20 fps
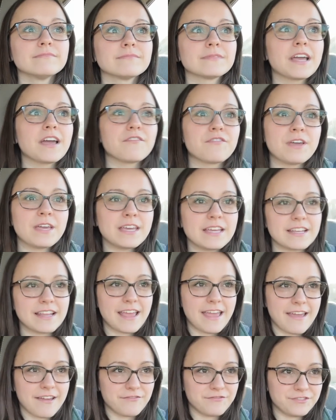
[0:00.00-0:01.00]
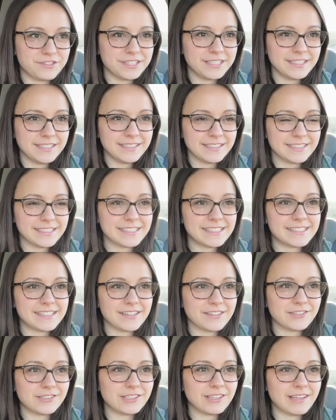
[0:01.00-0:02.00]
have hit every
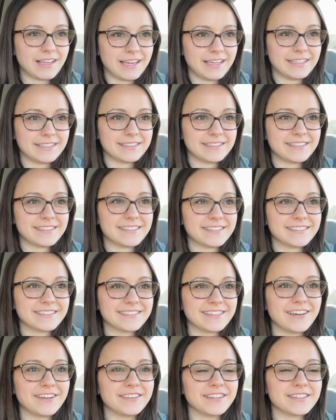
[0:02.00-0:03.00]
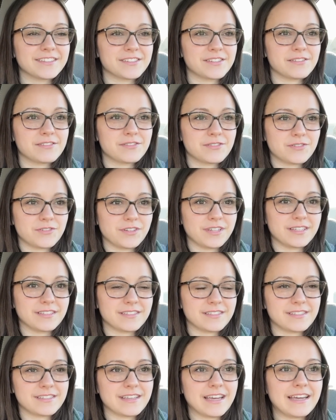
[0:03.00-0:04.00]
single light on this
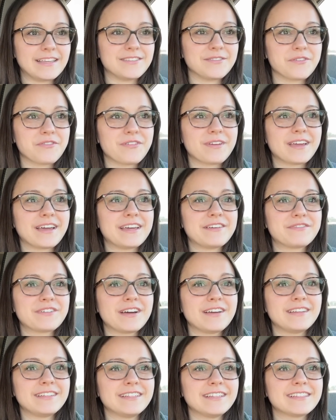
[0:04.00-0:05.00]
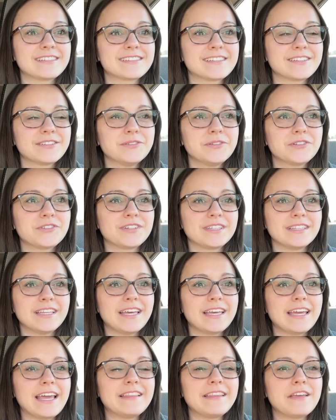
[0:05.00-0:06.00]
street. I don't think I have gotten a single green
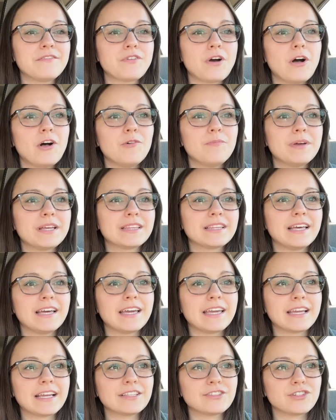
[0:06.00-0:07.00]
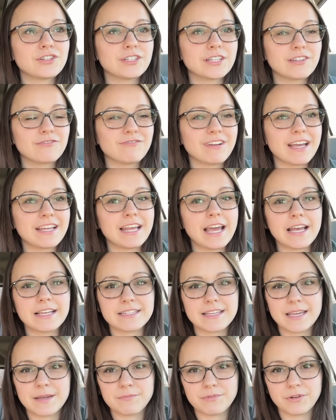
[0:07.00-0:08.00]
light, and they've all been like turning red as
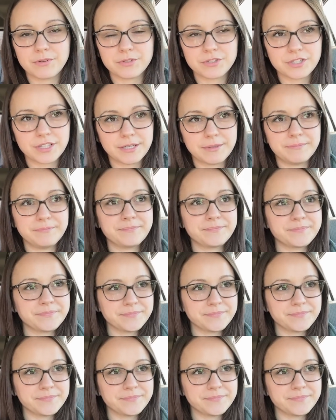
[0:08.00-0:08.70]
I approach them.